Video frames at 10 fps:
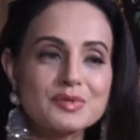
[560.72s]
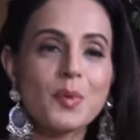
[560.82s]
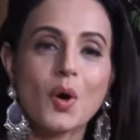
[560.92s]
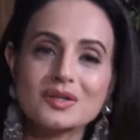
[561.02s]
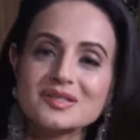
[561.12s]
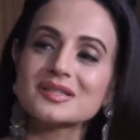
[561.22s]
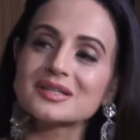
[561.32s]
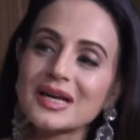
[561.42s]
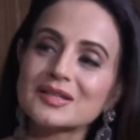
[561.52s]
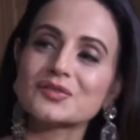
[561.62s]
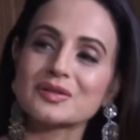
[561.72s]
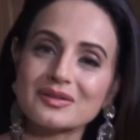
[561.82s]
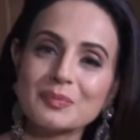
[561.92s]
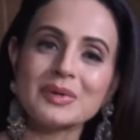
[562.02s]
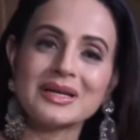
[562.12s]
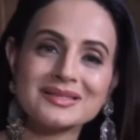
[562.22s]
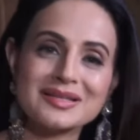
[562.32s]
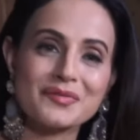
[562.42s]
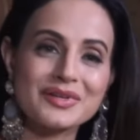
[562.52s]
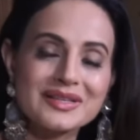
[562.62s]
Bond still gets replaced
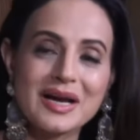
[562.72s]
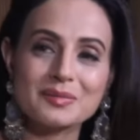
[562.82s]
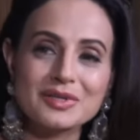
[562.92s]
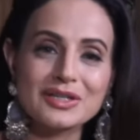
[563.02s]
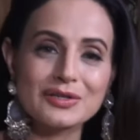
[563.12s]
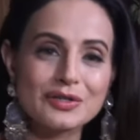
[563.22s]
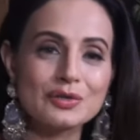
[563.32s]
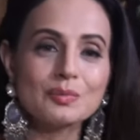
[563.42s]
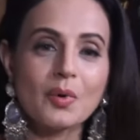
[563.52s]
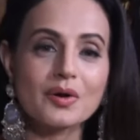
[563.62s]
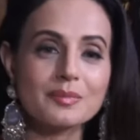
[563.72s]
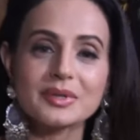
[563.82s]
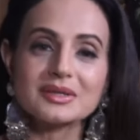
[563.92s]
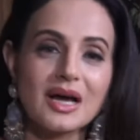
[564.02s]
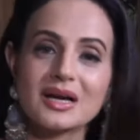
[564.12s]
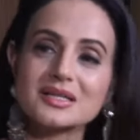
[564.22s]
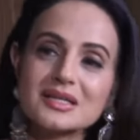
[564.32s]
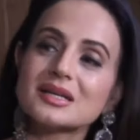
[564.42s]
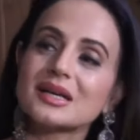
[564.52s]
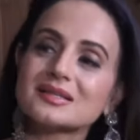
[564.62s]
every time they need a new Bond. But Tara
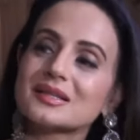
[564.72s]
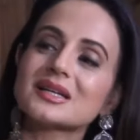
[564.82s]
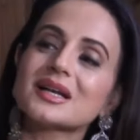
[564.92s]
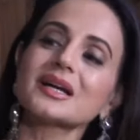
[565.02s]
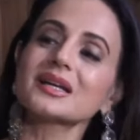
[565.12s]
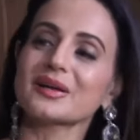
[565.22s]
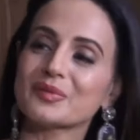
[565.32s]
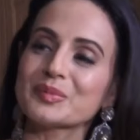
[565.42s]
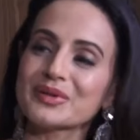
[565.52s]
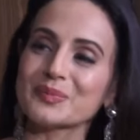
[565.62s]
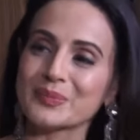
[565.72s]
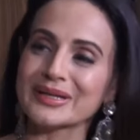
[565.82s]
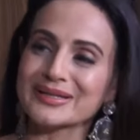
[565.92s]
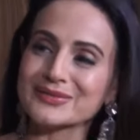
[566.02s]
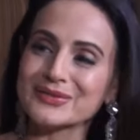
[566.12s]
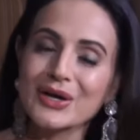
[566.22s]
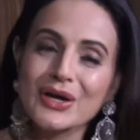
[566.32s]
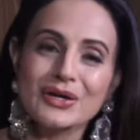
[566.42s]
Singh and Sakina can never be replaced.